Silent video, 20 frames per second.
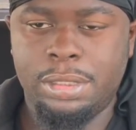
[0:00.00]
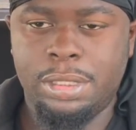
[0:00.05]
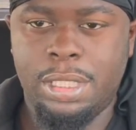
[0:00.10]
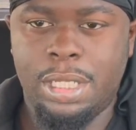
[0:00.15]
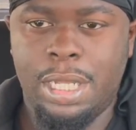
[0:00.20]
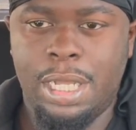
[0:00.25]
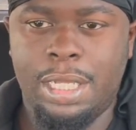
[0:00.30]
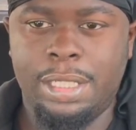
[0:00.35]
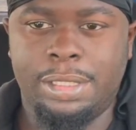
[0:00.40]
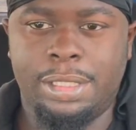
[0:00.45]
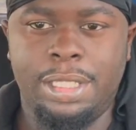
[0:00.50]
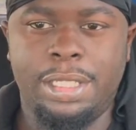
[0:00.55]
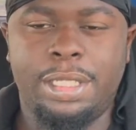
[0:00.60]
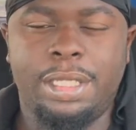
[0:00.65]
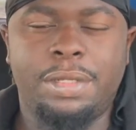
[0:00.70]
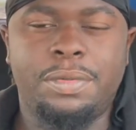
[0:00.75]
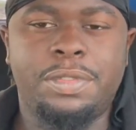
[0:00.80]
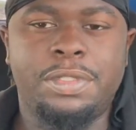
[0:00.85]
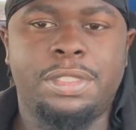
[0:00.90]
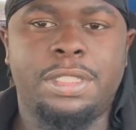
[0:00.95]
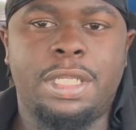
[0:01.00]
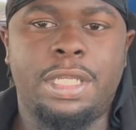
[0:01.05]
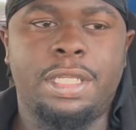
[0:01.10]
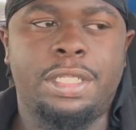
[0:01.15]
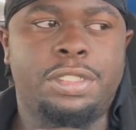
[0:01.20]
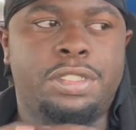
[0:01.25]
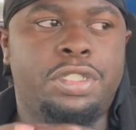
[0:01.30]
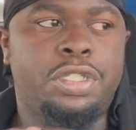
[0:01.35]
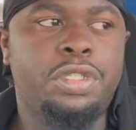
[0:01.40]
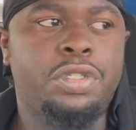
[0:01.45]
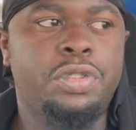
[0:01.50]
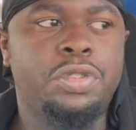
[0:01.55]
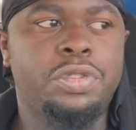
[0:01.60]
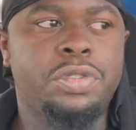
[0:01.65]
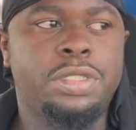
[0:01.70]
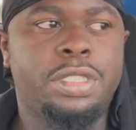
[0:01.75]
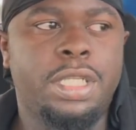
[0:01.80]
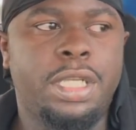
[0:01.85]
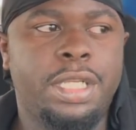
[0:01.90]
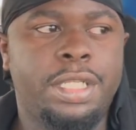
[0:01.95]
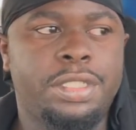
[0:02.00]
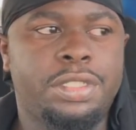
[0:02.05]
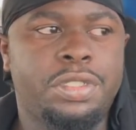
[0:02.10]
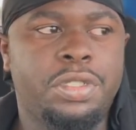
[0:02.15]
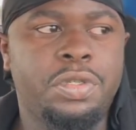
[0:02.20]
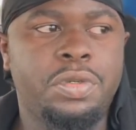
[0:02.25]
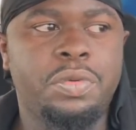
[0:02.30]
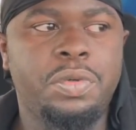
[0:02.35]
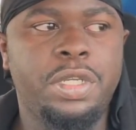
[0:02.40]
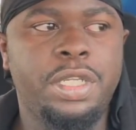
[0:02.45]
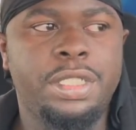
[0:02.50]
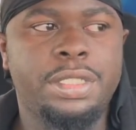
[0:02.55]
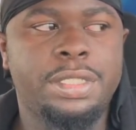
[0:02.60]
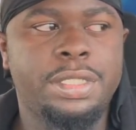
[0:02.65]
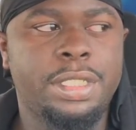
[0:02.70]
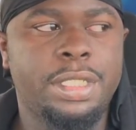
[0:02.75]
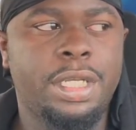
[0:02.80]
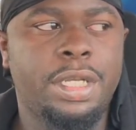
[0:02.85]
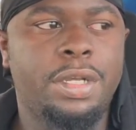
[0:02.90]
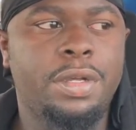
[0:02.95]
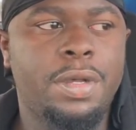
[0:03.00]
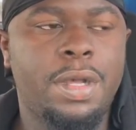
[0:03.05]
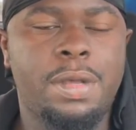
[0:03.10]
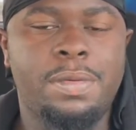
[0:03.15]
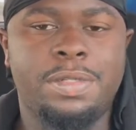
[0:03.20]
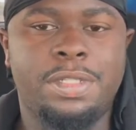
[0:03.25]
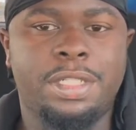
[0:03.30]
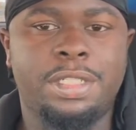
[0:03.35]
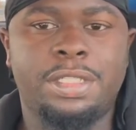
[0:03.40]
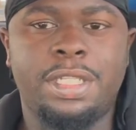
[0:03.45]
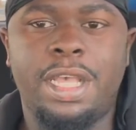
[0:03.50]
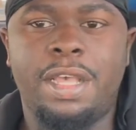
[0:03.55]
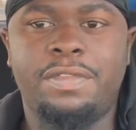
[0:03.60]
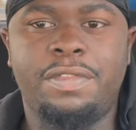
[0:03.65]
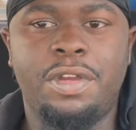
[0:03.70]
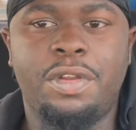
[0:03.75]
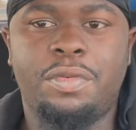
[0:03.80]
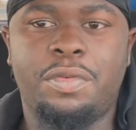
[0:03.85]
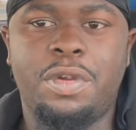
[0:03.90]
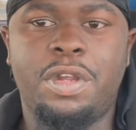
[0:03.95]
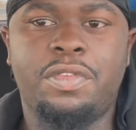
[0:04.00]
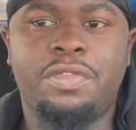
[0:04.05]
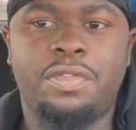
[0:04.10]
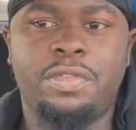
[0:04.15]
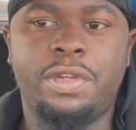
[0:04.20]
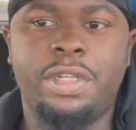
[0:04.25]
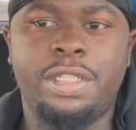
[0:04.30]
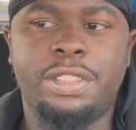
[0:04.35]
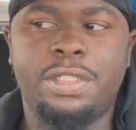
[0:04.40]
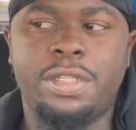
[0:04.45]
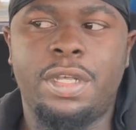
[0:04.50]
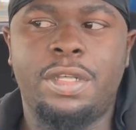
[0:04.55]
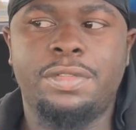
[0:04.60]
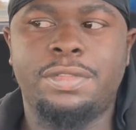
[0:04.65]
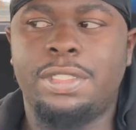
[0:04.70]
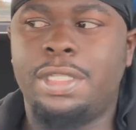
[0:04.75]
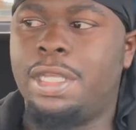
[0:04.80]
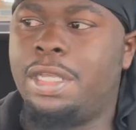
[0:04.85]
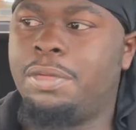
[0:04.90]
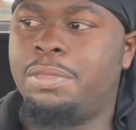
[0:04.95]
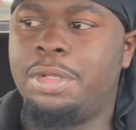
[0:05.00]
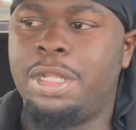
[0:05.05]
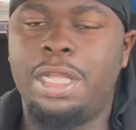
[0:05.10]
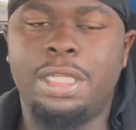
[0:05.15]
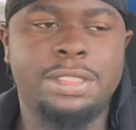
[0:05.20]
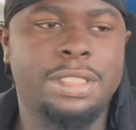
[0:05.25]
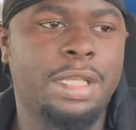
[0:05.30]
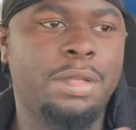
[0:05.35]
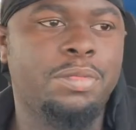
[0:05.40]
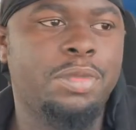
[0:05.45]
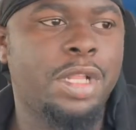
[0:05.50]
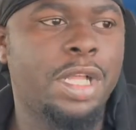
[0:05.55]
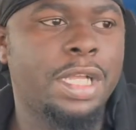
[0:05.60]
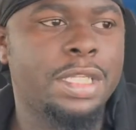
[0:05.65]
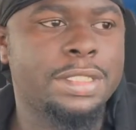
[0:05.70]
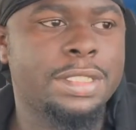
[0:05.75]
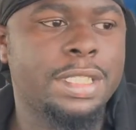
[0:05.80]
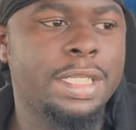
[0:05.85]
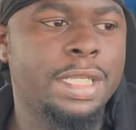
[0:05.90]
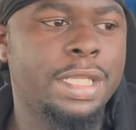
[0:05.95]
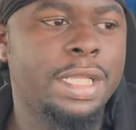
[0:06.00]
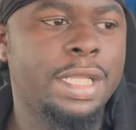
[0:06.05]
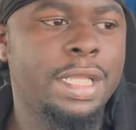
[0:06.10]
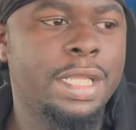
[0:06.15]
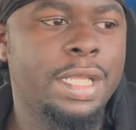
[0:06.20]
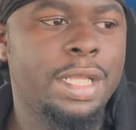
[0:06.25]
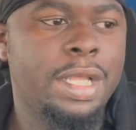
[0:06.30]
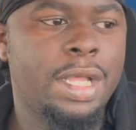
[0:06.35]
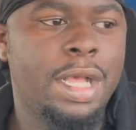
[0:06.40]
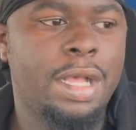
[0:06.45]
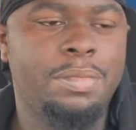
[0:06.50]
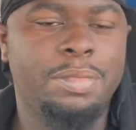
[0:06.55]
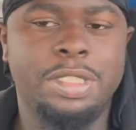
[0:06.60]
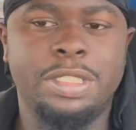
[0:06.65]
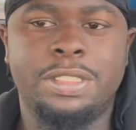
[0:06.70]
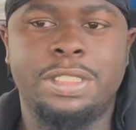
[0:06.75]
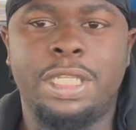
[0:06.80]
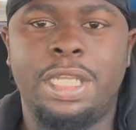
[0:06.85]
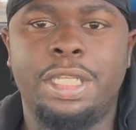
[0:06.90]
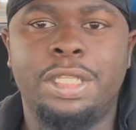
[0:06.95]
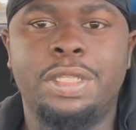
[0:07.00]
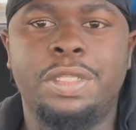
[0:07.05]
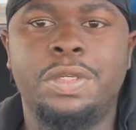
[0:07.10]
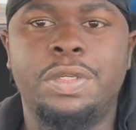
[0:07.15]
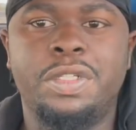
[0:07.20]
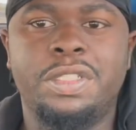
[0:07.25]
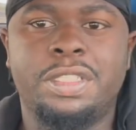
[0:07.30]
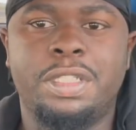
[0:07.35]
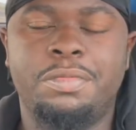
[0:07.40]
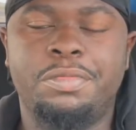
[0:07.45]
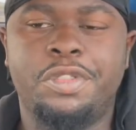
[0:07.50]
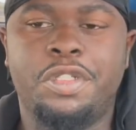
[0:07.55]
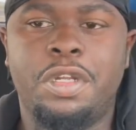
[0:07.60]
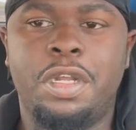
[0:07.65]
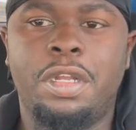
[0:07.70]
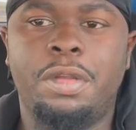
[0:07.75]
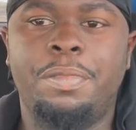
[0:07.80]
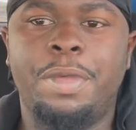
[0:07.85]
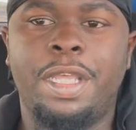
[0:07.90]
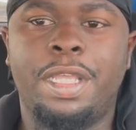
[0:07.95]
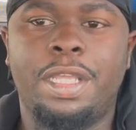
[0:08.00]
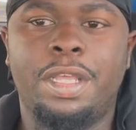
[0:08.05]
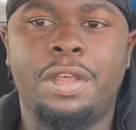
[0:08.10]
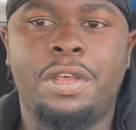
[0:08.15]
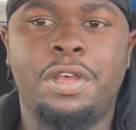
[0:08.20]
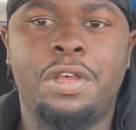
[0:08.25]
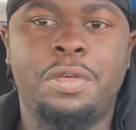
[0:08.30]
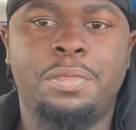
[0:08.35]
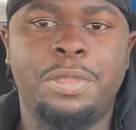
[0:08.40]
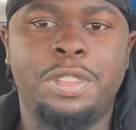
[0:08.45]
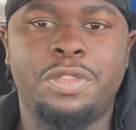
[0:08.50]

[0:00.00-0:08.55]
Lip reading: I think it was like Tuesday, 2 weeks ago. I was just having a rough week, so I was like, blase. I'm in St. Louis. I'm trying to make it home.